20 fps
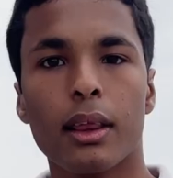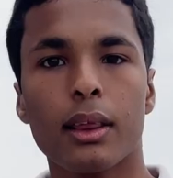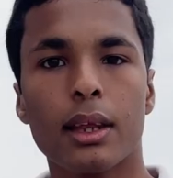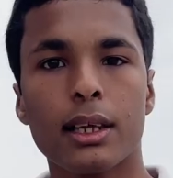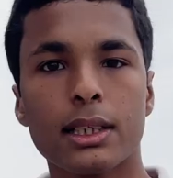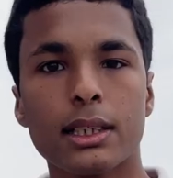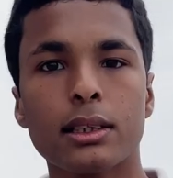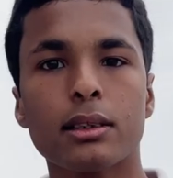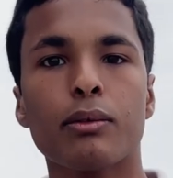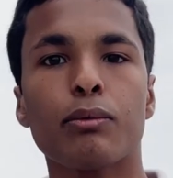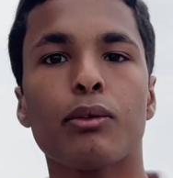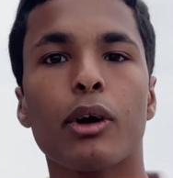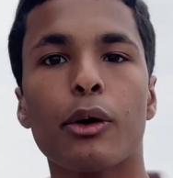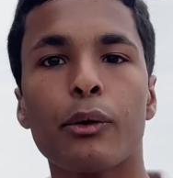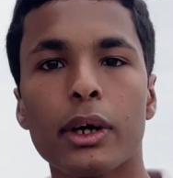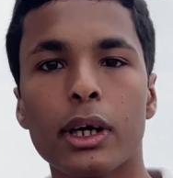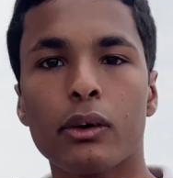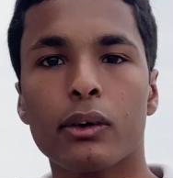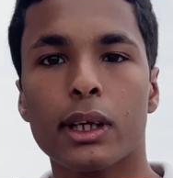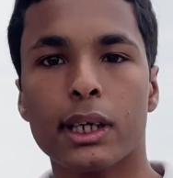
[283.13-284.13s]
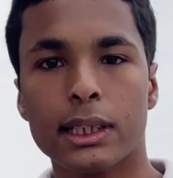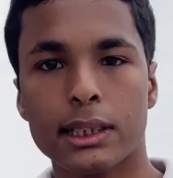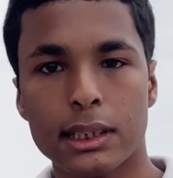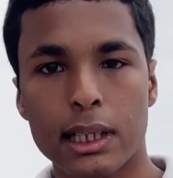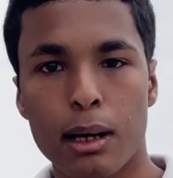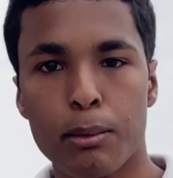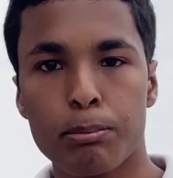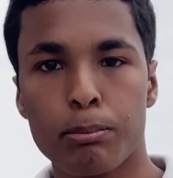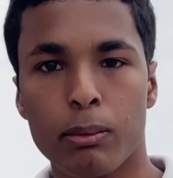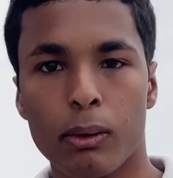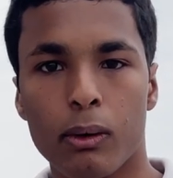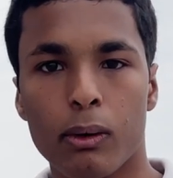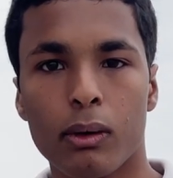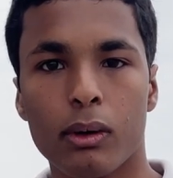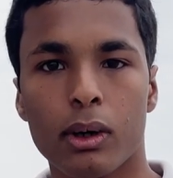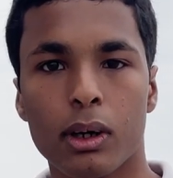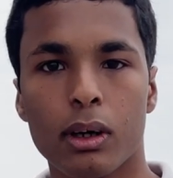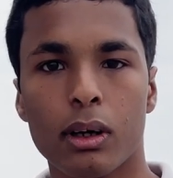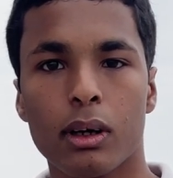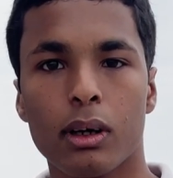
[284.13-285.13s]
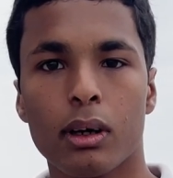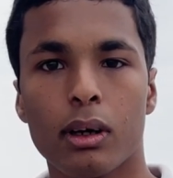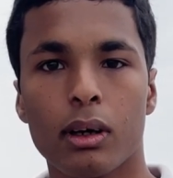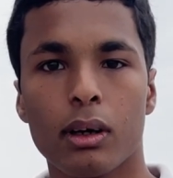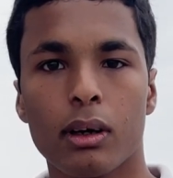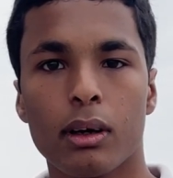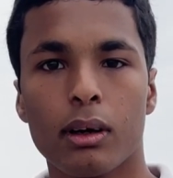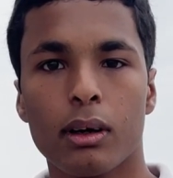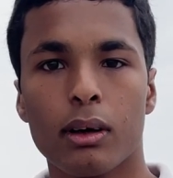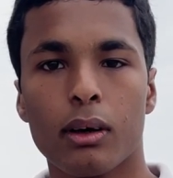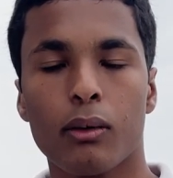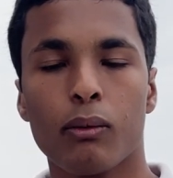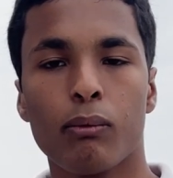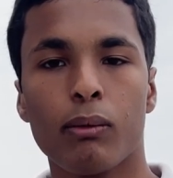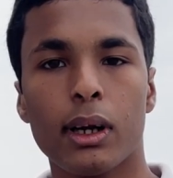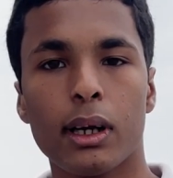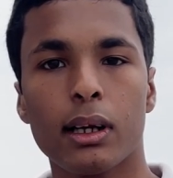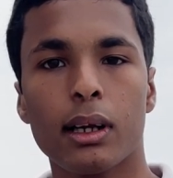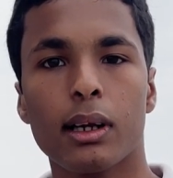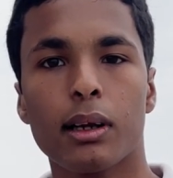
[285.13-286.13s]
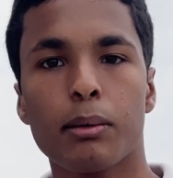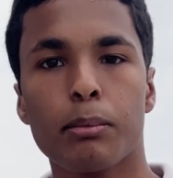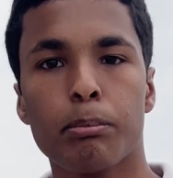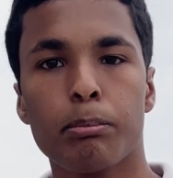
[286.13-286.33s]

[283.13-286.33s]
This is a very good example when